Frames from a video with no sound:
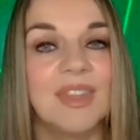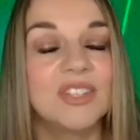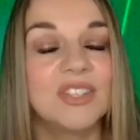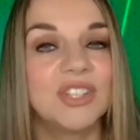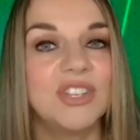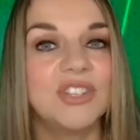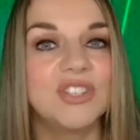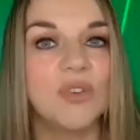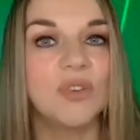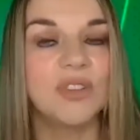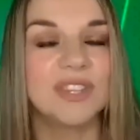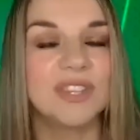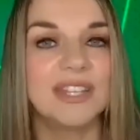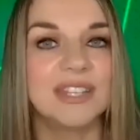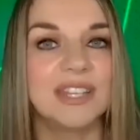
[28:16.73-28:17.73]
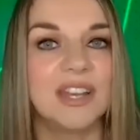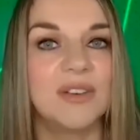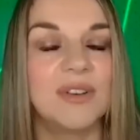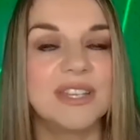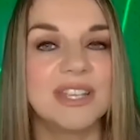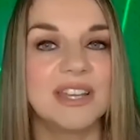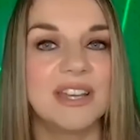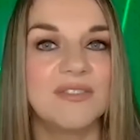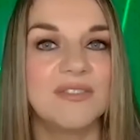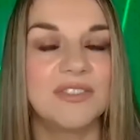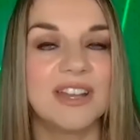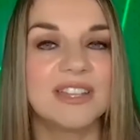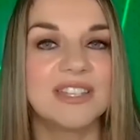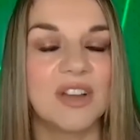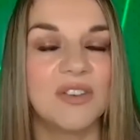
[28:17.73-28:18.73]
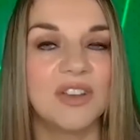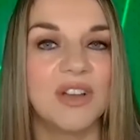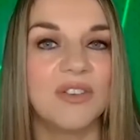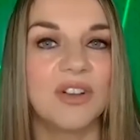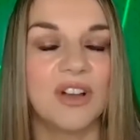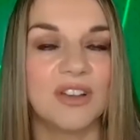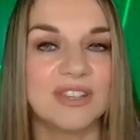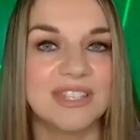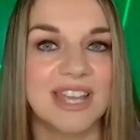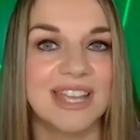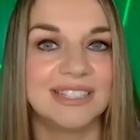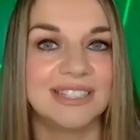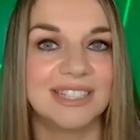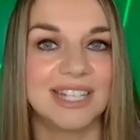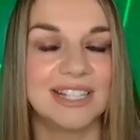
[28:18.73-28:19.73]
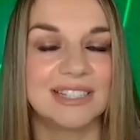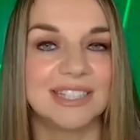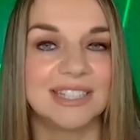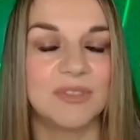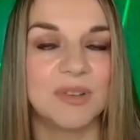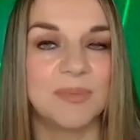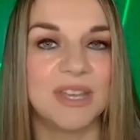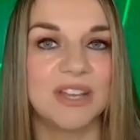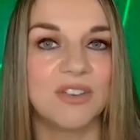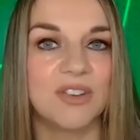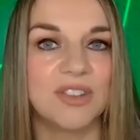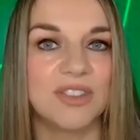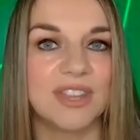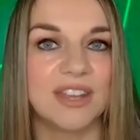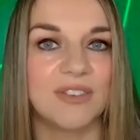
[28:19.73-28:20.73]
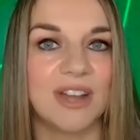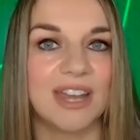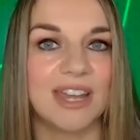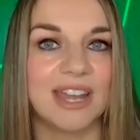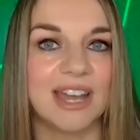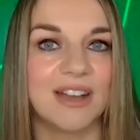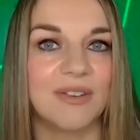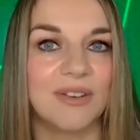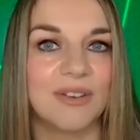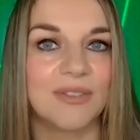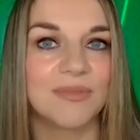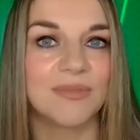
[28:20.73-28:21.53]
You don't think that a return for Antonio Conte to Chelsea would be a good thing right now?